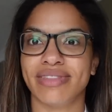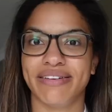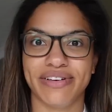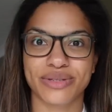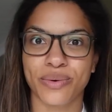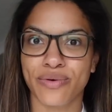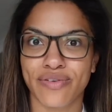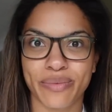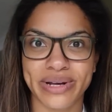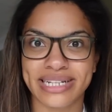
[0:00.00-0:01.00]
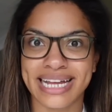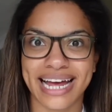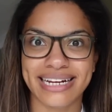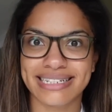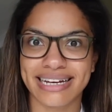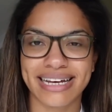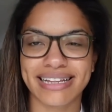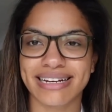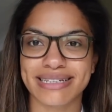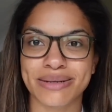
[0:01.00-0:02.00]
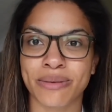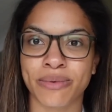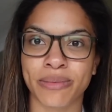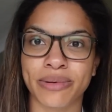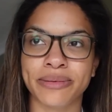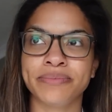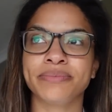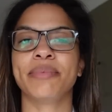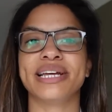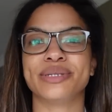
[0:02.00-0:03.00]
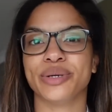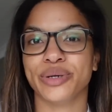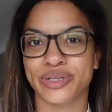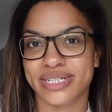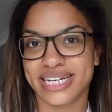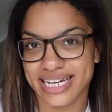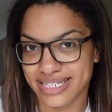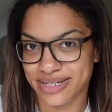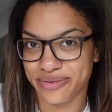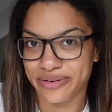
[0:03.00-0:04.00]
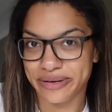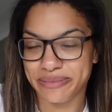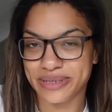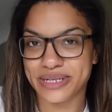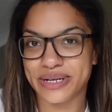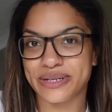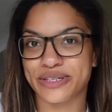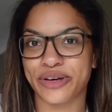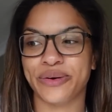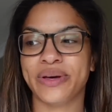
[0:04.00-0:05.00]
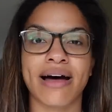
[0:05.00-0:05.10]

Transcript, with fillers: if it's awful and we hate it then it's not a problem but it's a good tester room to do so